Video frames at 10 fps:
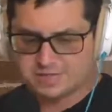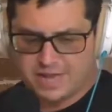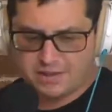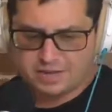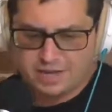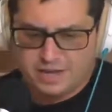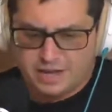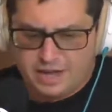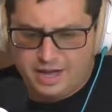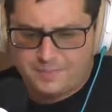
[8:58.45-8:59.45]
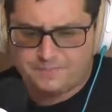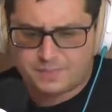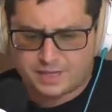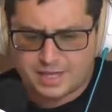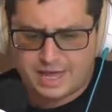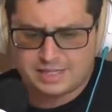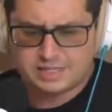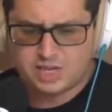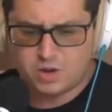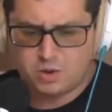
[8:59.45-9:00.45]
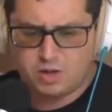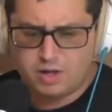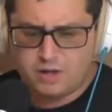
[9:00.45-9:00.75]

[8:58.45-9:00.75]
down. And so,